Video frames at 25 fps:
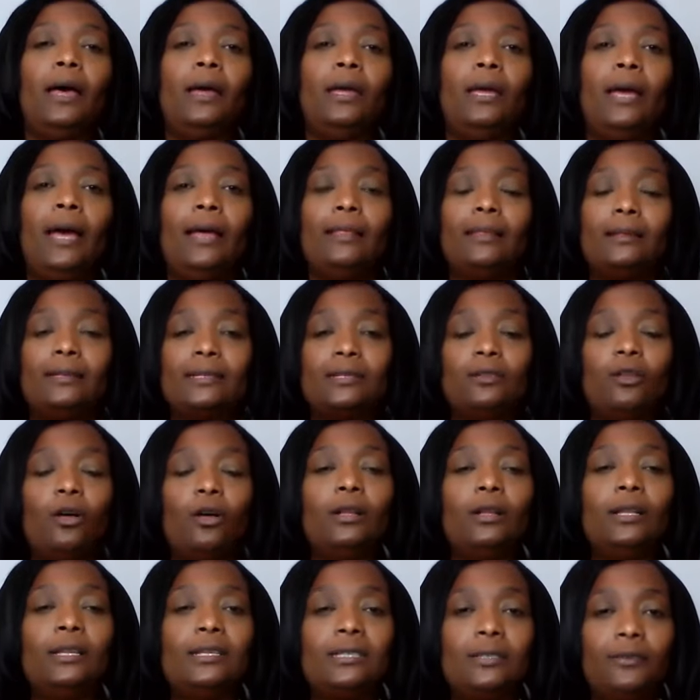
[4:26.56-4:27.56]
I had this
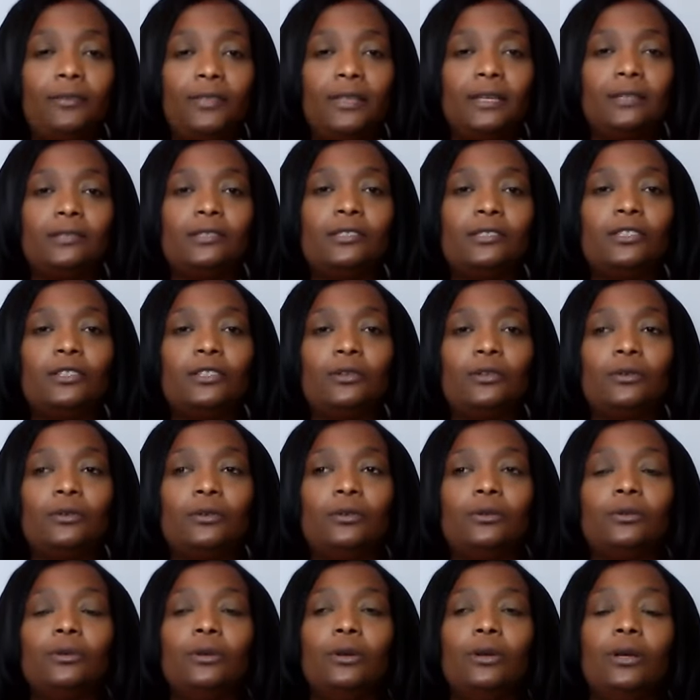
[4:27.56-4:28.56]
long list of things to
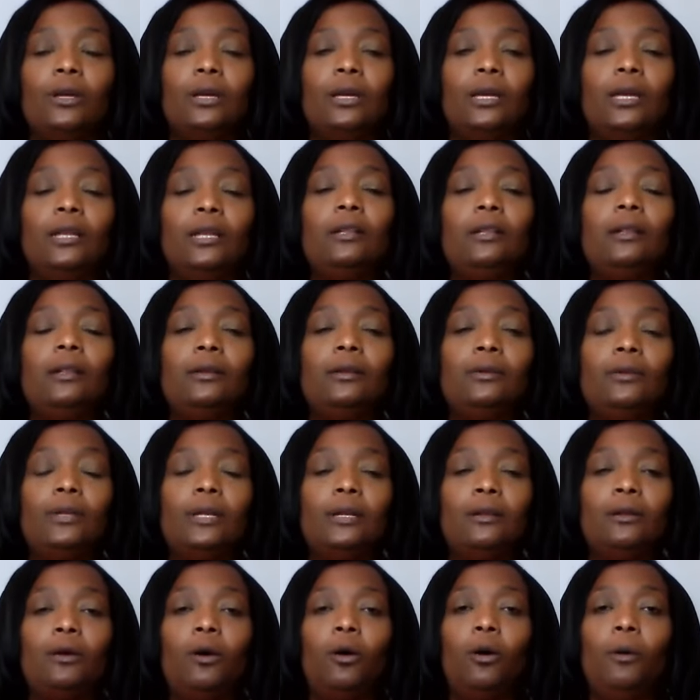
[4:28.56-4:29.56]
do,
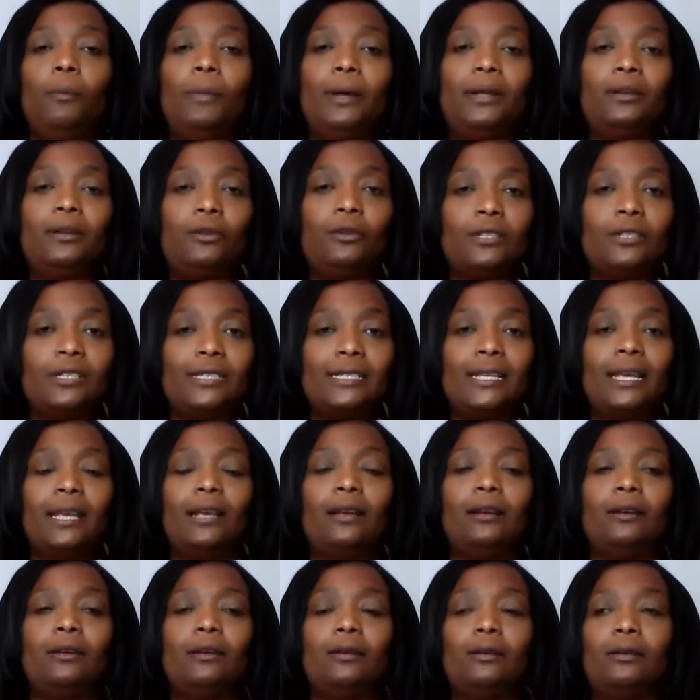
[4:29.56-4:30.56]
including call my daughters
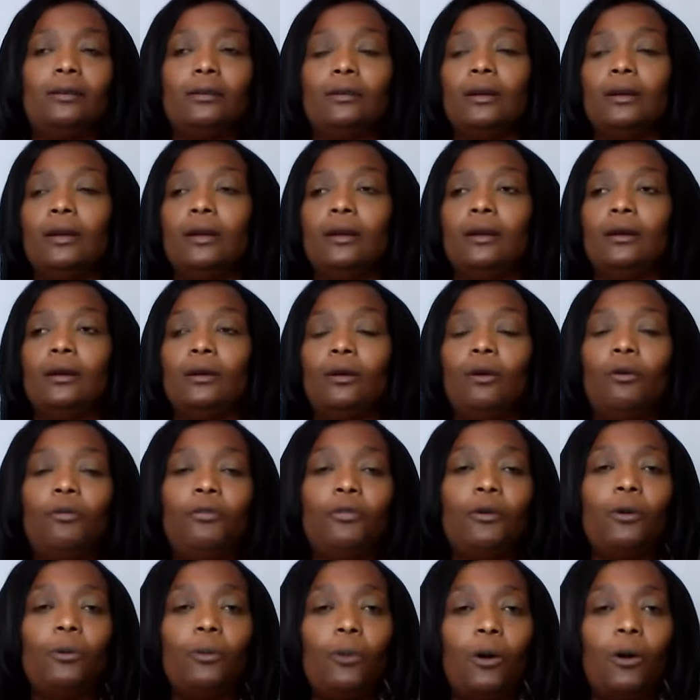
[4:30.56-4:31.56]
here, go
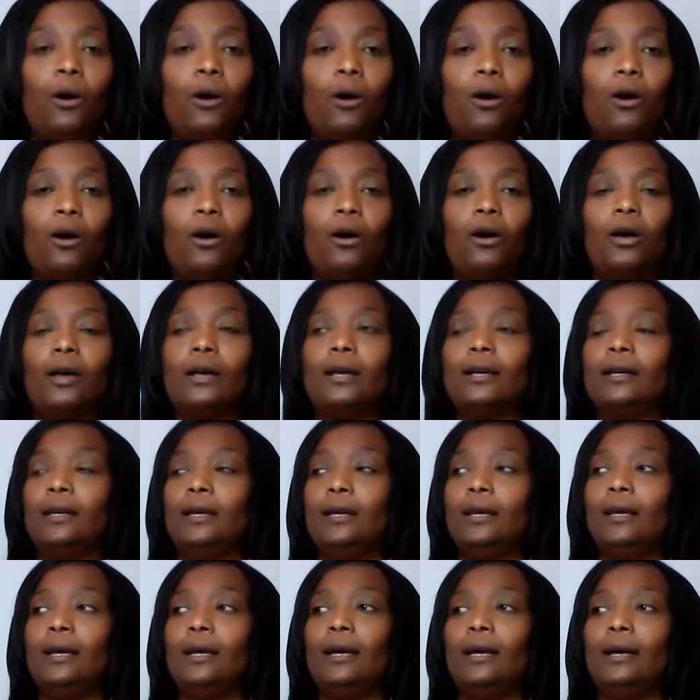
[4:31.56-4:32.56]
for a walk,
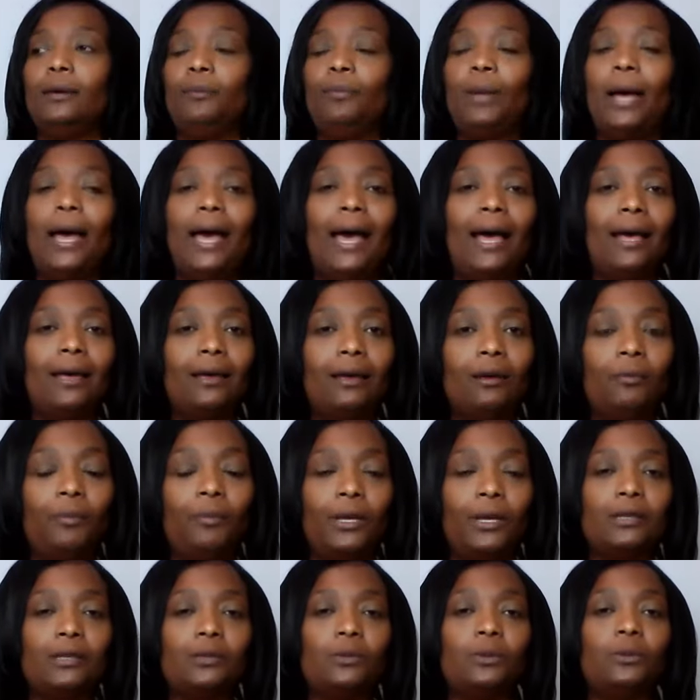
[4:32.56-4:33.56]
pack,
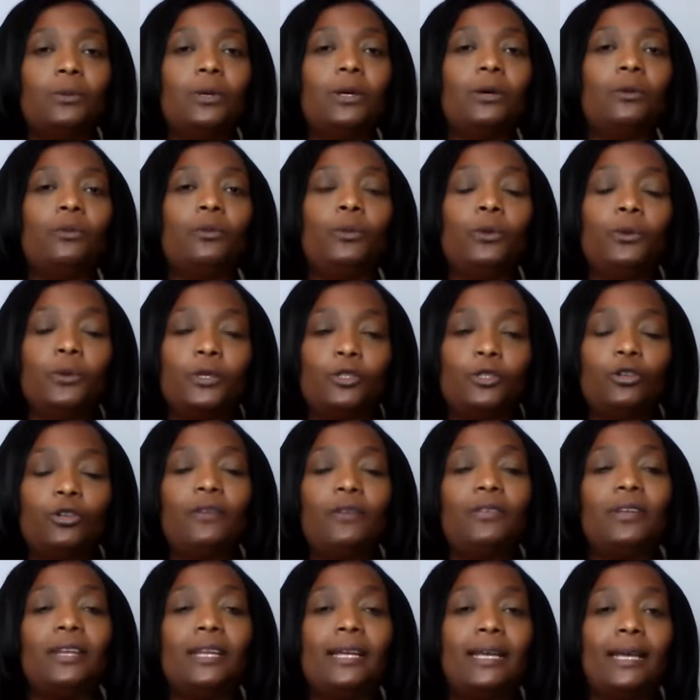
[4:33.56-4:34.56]
because we were
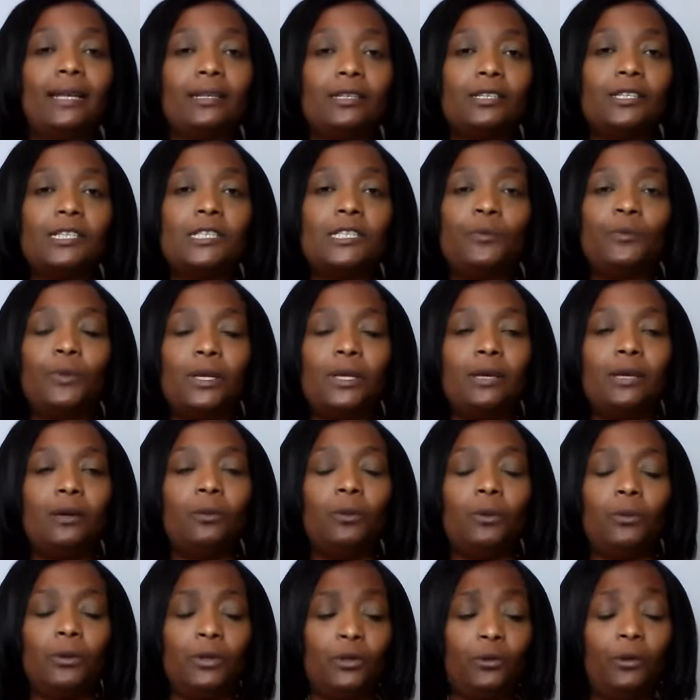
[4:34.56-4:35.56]
traveling again to
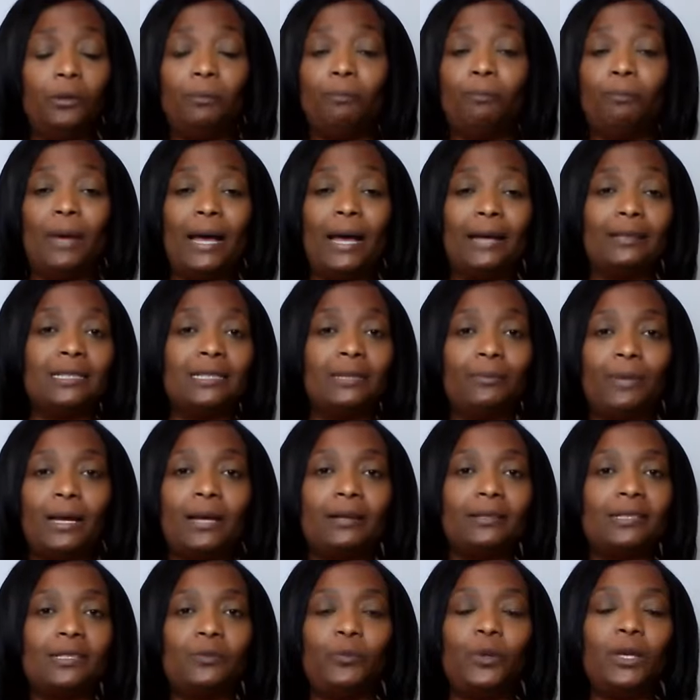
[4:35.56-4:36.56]
speak. We were doing
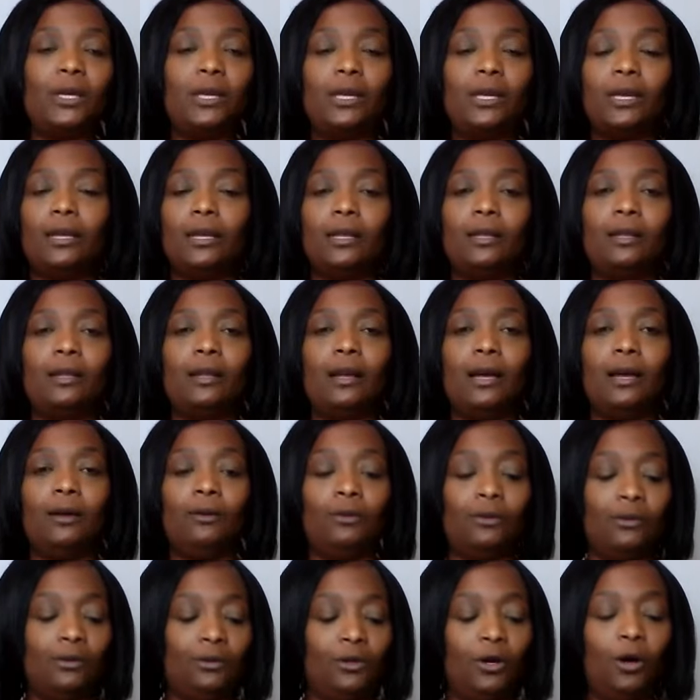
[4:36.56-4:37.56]
back-to-back speaking.
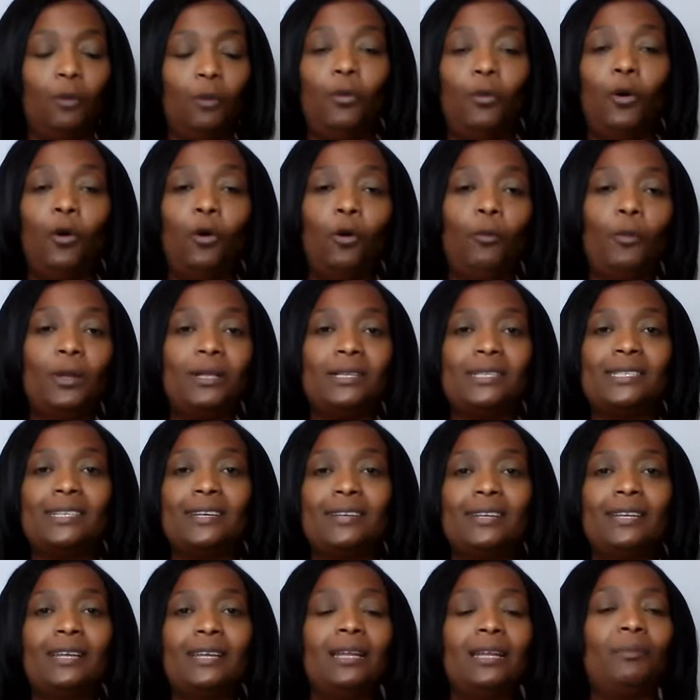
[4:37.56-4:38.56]
I would come home on
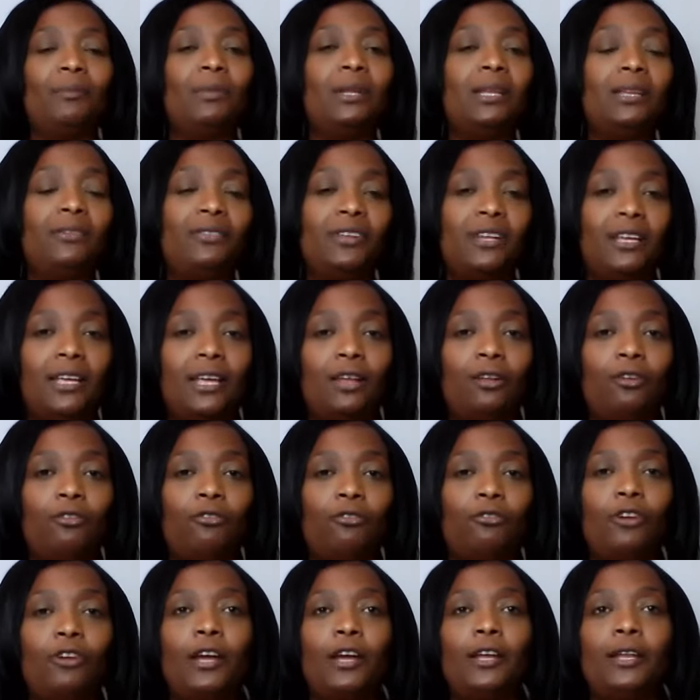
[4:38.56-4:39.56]
Sunday and I'm leaving again
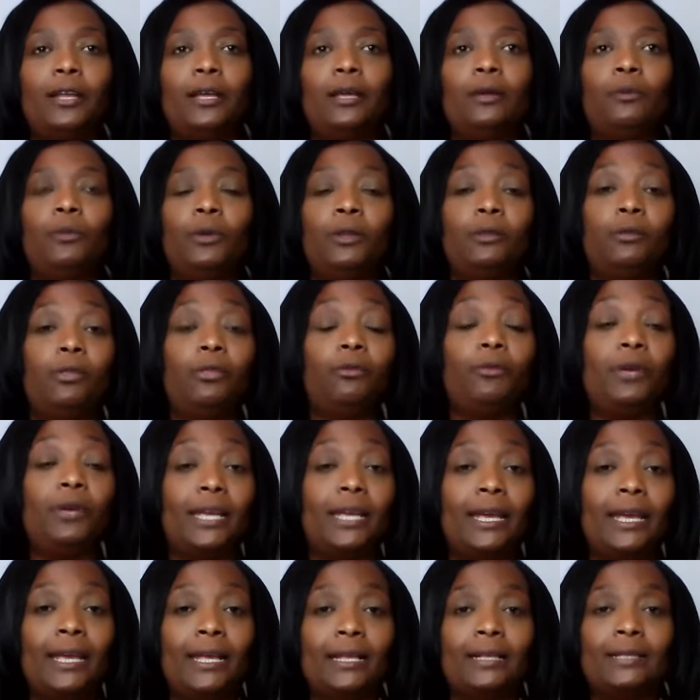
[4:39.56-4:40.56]
on Friday with
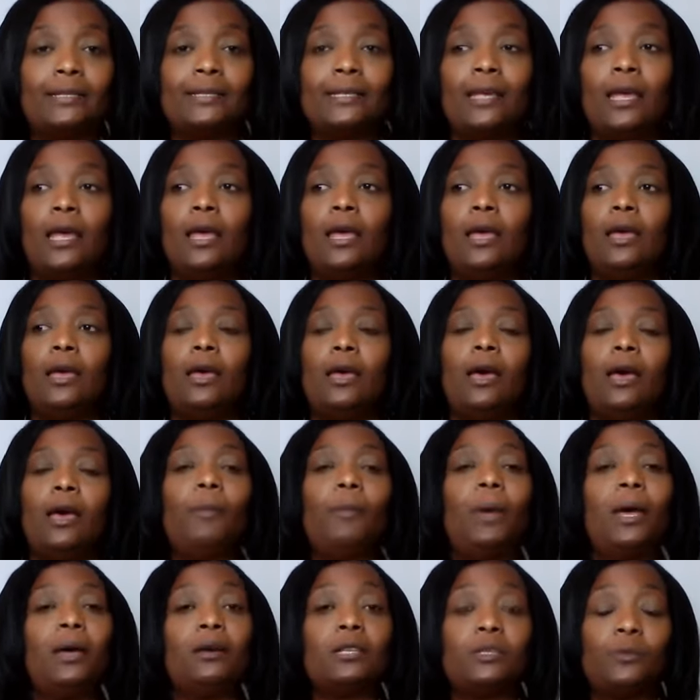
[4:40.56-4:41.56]
three kids,
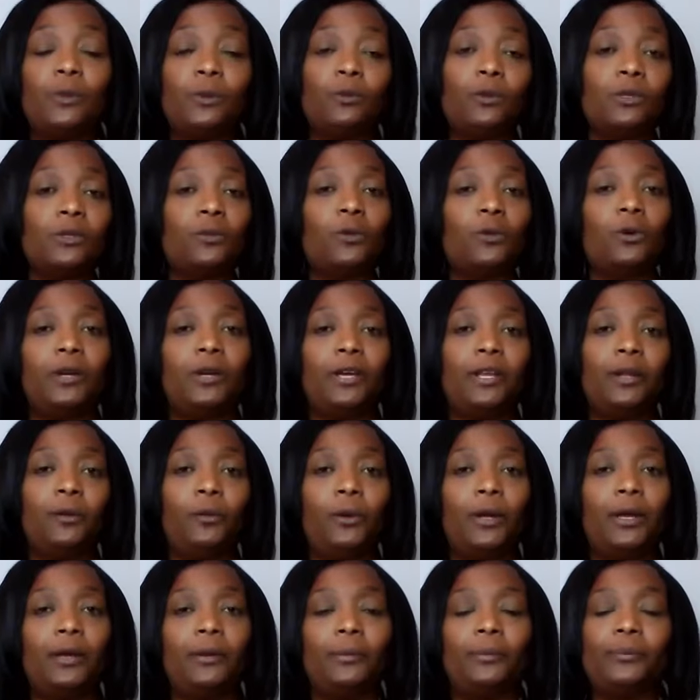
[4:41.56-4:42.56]
and my husband was working
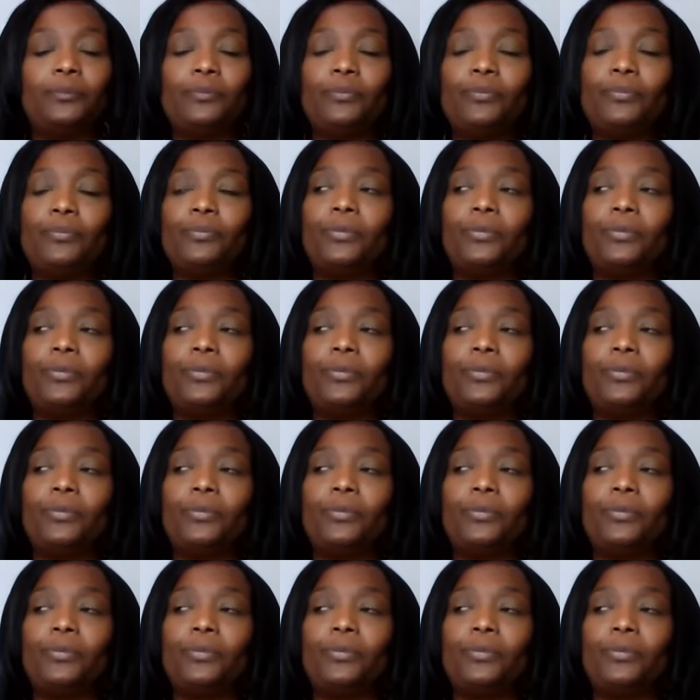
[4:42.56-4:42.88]
away.